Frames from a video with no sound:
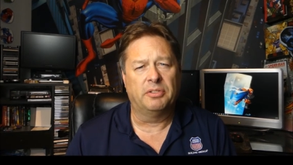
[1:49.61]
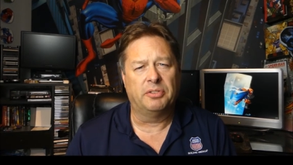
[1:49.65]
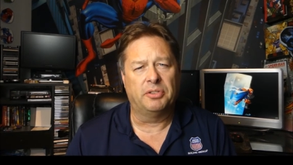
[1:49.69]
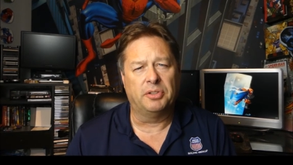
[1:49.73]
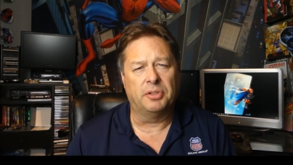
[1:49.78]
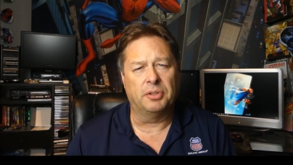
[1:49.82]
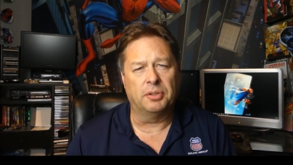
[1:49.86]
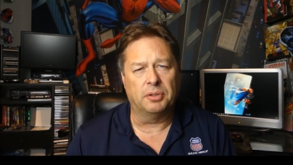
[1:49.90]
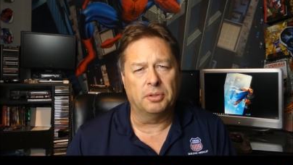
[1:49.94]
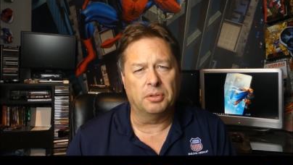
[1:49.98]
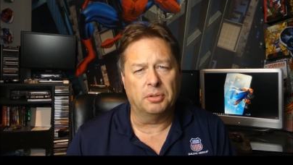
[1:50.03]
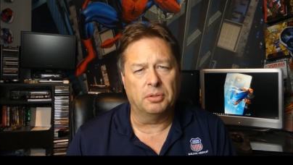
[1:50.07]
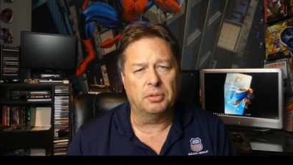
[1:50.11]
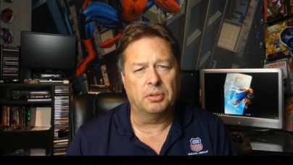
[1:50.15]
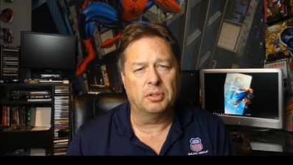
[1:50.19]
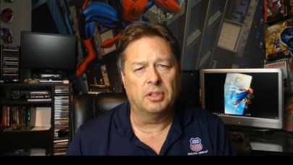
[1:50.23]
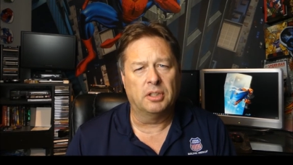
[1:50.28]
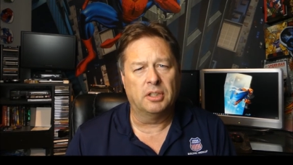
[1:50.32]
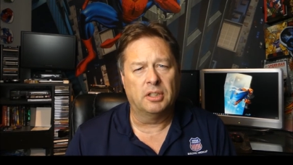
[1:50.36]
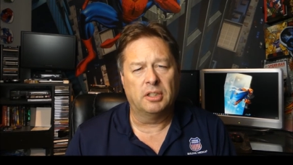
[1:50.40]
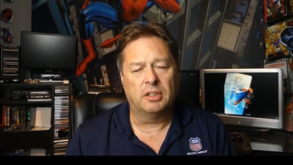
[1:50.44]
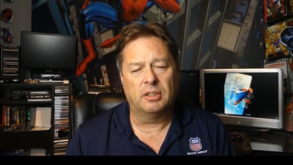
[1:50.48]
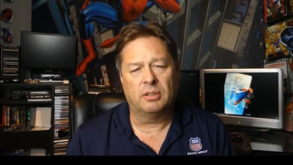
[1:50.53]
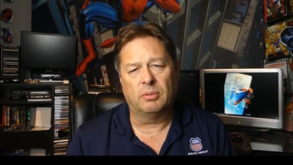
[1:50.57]
to,
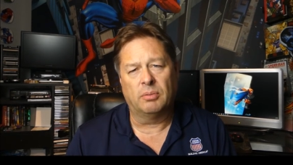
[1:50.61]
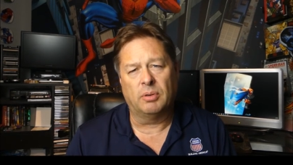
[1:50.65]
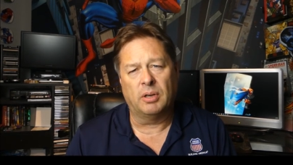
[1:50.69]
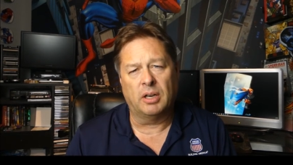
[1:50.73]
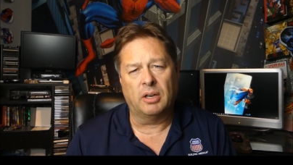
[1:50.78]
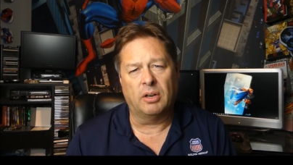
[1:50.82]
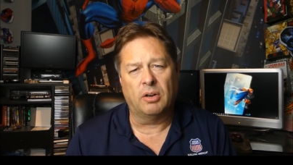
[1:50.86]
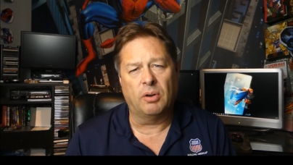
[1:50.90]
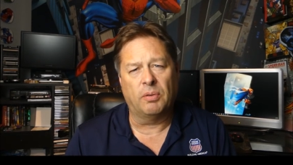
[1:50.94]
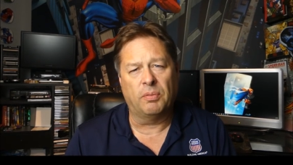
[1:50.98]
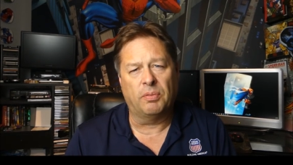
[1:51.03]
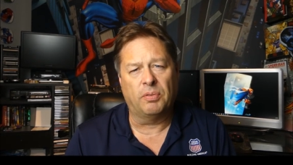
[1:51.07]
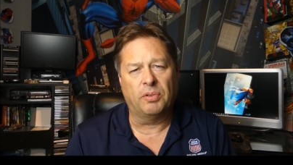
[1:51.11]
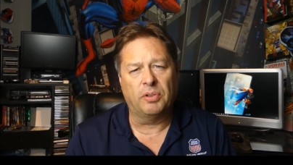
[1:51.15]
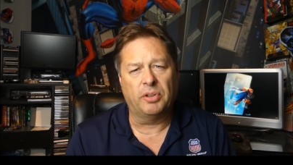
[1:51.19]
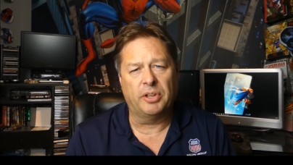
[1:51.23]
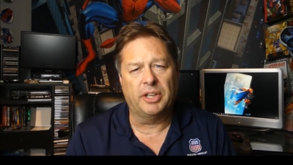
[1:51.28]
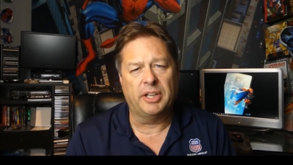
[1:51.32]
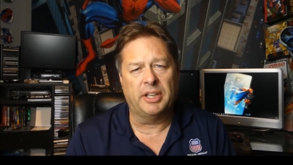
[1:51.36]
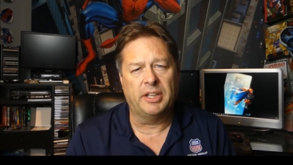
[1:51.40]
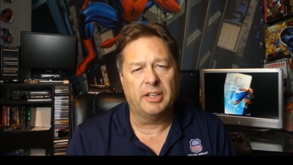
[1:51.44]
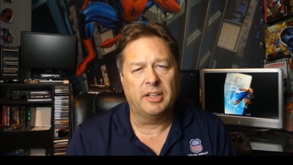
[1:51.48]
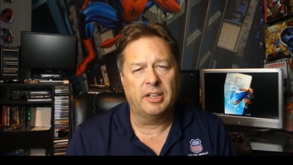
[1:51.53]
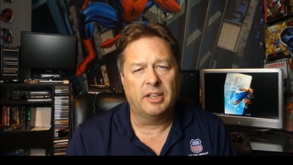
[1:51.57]
well,
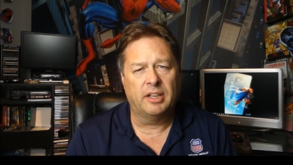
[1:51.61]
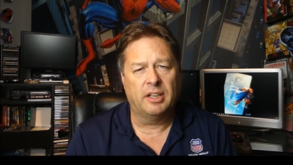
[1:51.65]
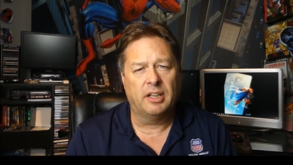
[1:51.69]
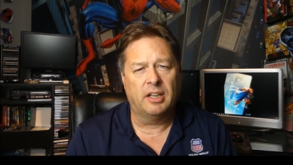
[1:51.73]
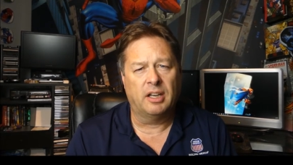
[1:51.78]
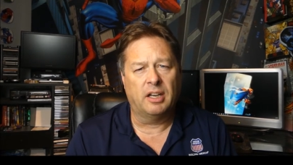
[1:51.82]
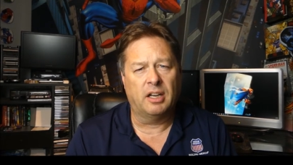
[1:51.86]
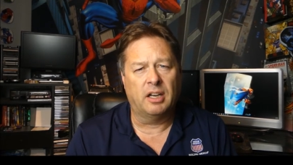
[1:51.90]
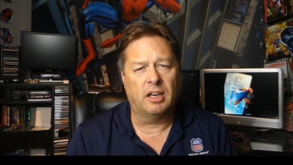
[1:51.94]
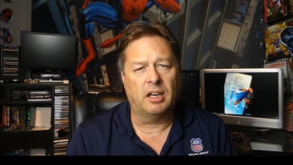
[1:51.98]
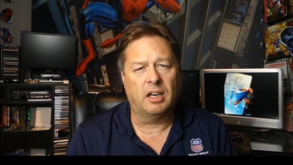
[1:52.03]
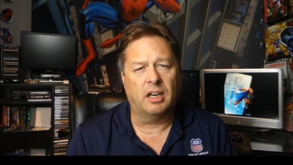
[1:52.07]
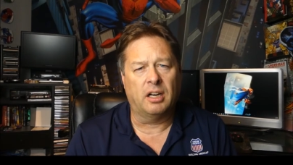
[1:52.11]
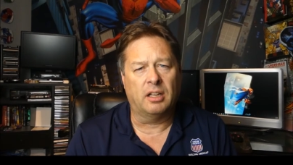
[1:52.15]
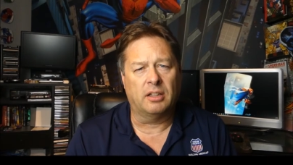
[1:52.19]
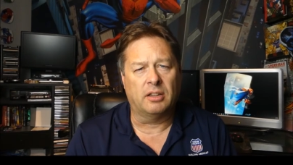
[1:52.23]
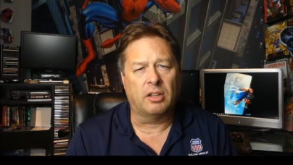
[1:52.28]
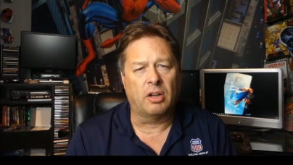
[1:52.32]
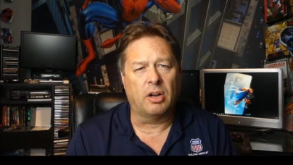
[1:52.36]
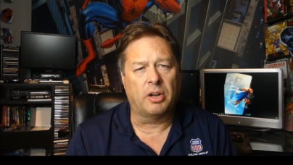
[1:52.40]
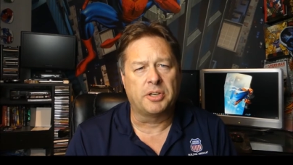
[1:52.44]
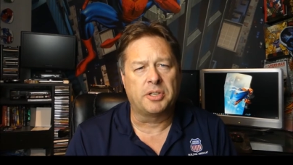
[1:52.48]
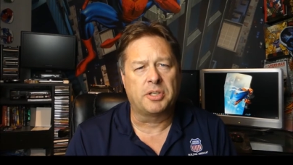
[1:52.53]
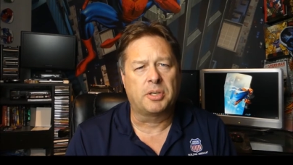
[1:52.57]
hopefully a
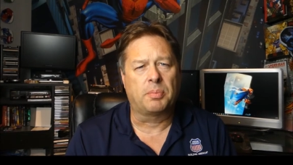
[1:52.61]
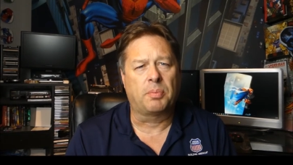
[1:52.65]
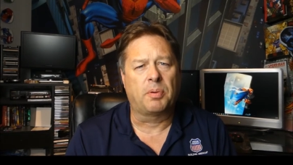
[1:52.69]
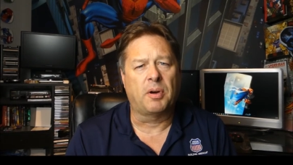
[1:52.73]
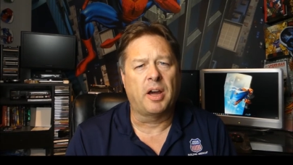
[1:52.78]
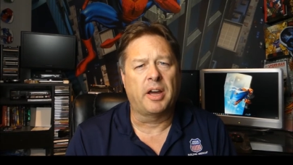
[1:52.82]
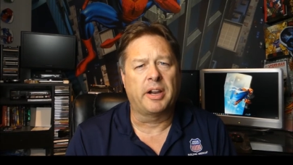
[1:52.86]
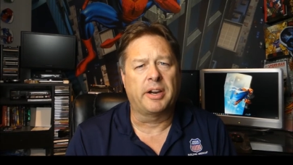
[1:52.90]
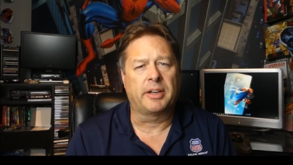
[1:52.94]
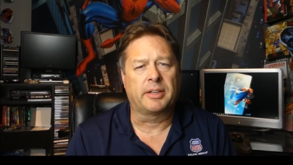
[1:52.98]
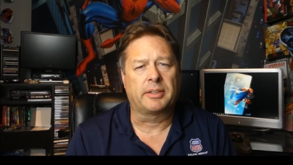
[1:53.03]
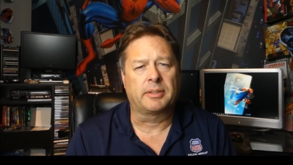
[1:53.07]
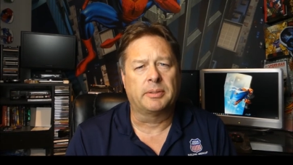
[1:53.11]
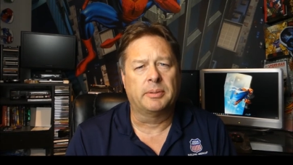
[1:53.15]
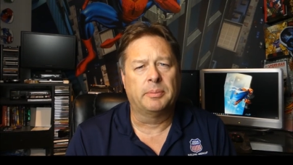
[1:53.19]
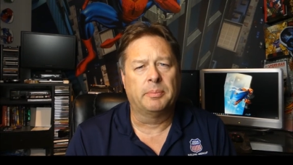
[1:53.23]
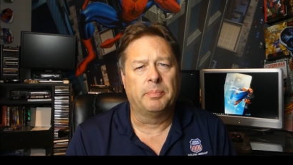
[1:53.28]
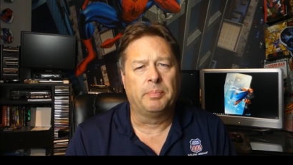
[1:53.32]
launched product.